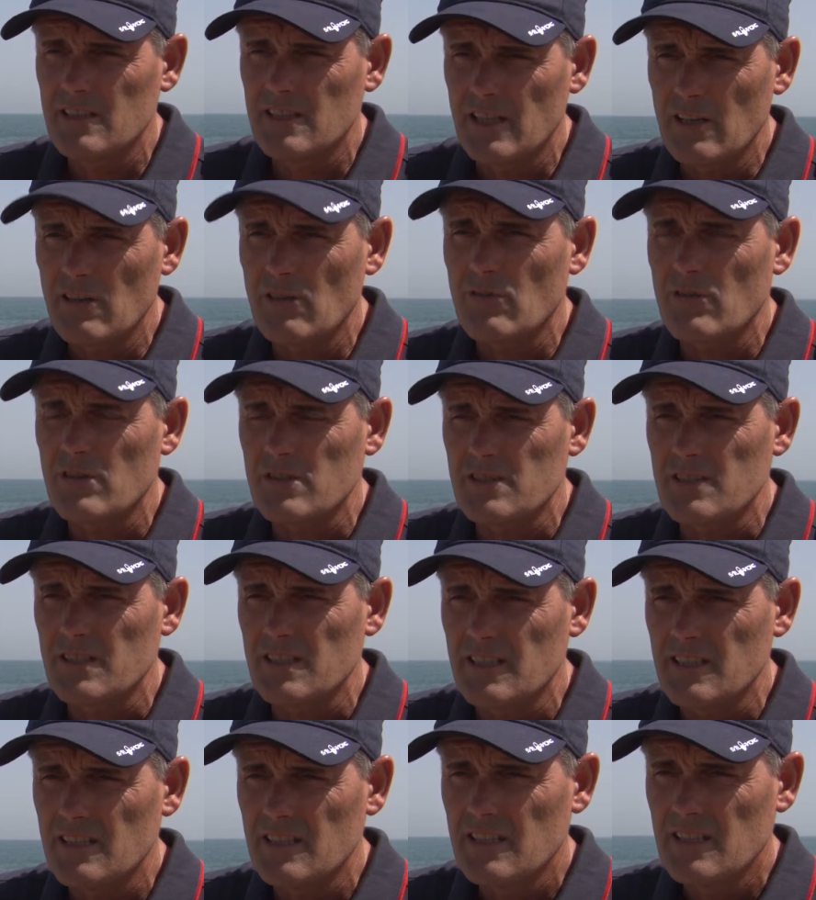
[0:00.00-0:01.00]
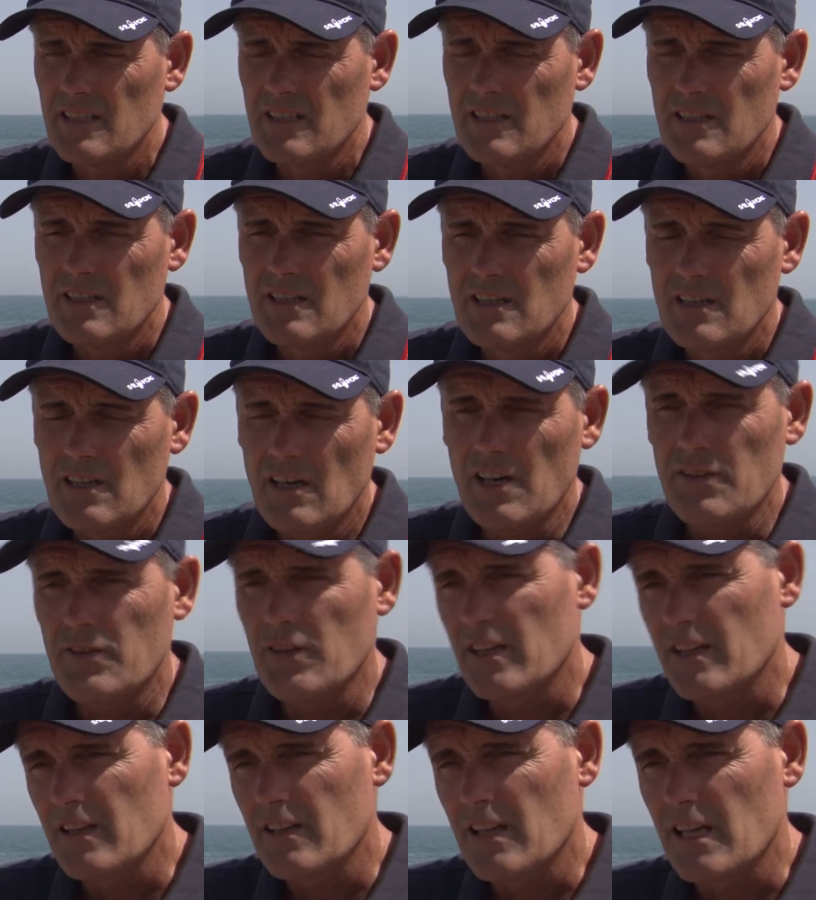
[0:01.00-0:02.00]
get on the sea. I
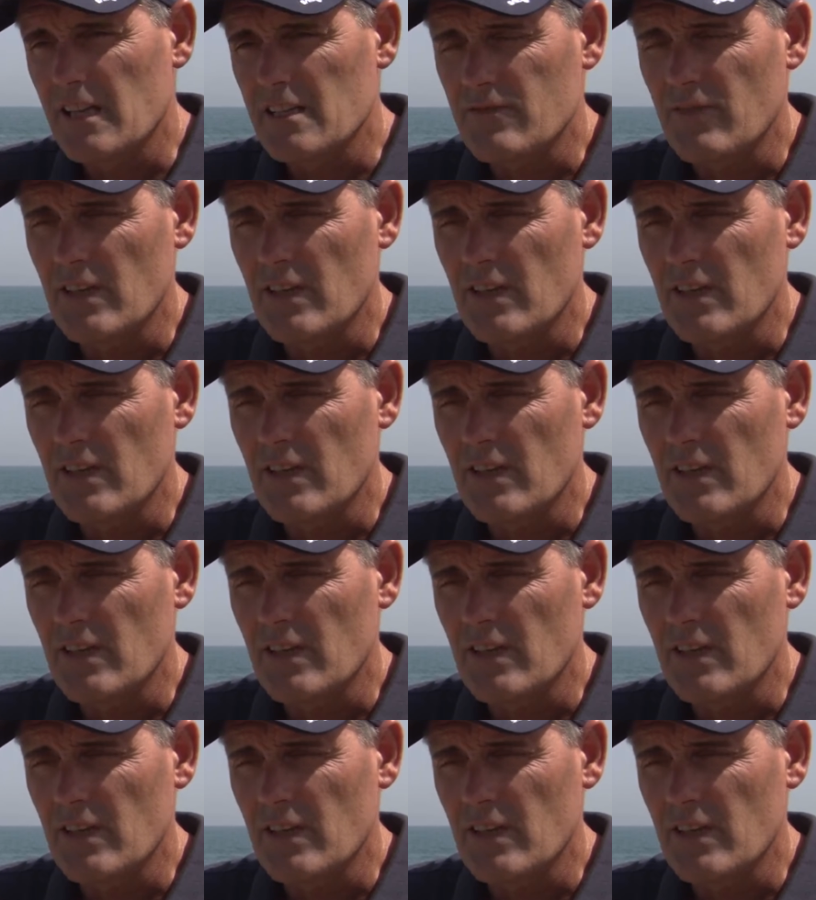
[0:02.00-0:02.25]
think that that's